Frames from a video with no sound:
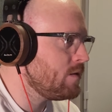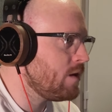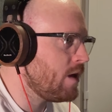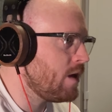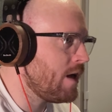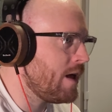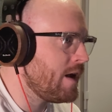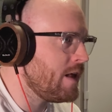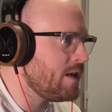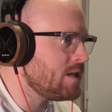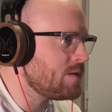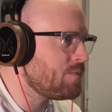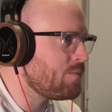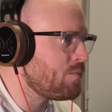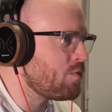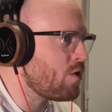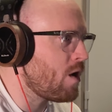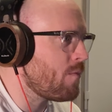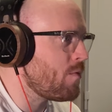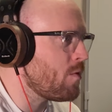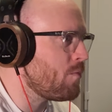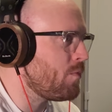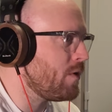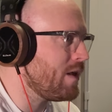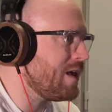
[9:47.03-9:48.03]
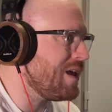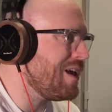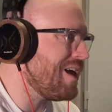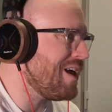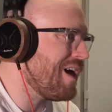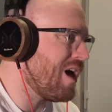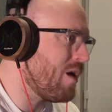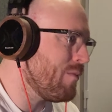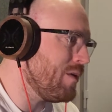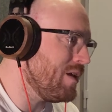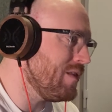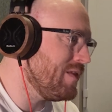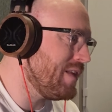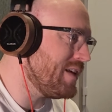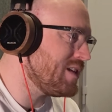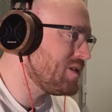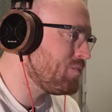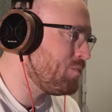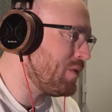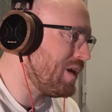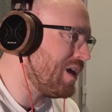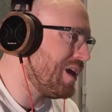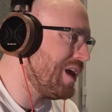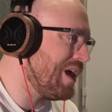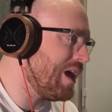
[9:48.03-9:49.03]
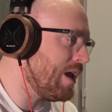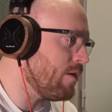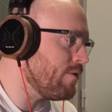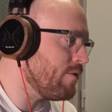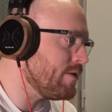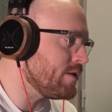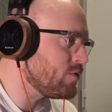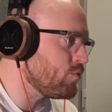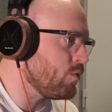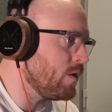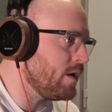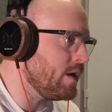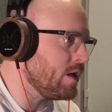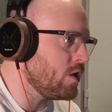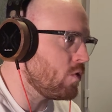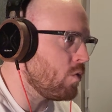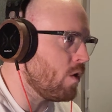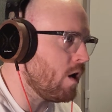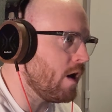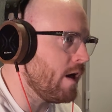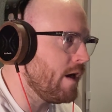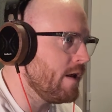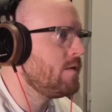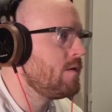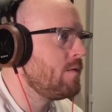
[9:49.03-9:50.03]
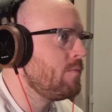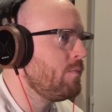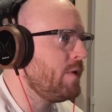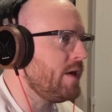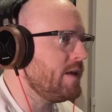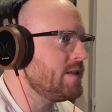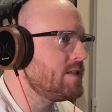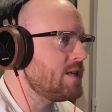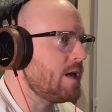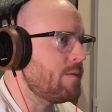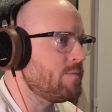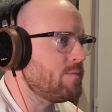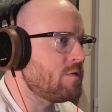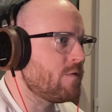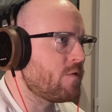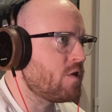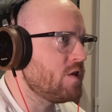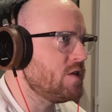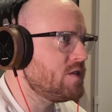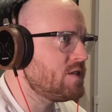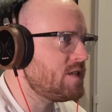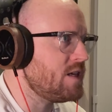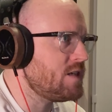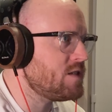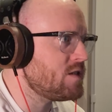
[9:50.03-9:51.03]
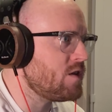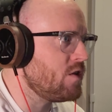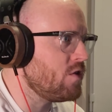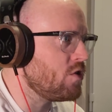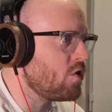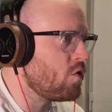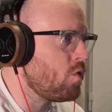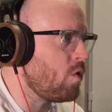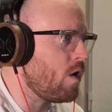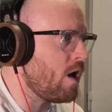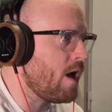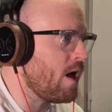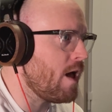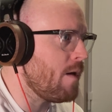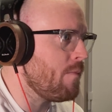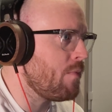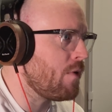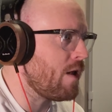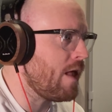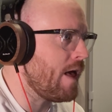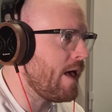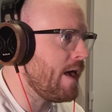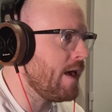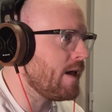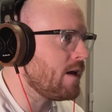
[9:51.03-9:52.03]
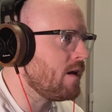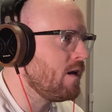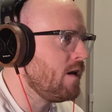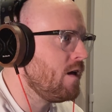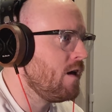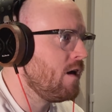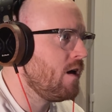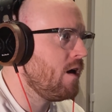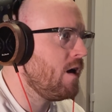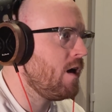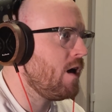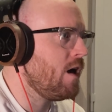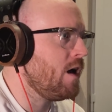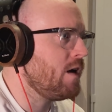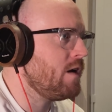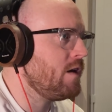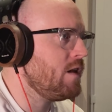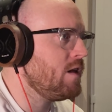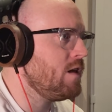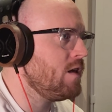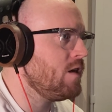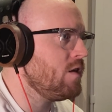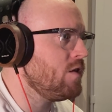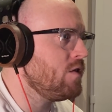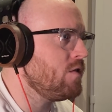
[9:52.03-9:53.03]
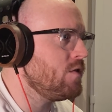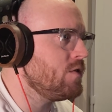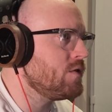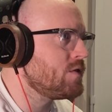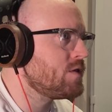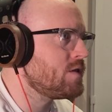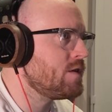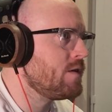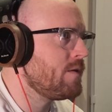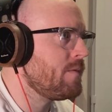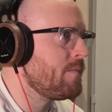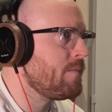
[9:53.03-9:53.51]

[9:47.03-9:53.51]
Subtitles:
And it's probably, I mean, this bit here is really quiet, but in terms of consistent quiet playing, I'm going to use